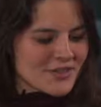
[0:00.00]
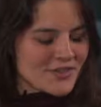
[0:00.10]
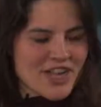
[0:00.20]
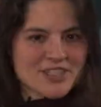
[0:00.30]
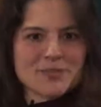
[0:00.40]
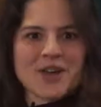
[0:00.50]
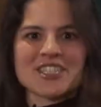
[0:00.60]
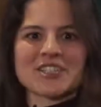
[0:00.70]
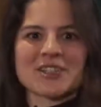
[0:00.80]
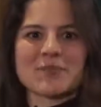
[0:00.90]
find a
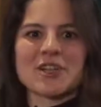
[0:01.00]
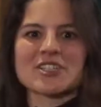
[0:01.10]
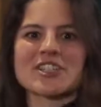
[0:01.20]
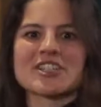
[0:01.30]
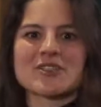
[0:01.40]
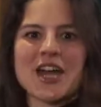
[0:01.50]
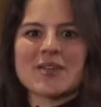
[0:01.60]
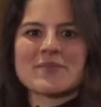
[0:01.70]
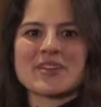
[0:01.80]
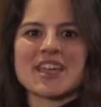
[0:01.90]
partner in
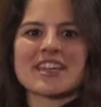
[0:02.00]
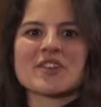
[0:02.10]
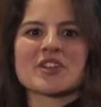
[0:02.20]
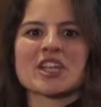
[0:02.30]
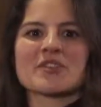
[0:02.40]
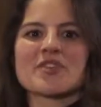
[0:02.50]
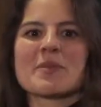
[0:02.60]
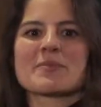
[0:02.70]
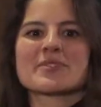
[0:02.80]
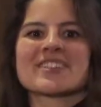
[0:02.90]
crime and never give
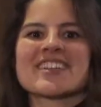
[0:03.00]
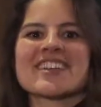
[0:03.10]
up.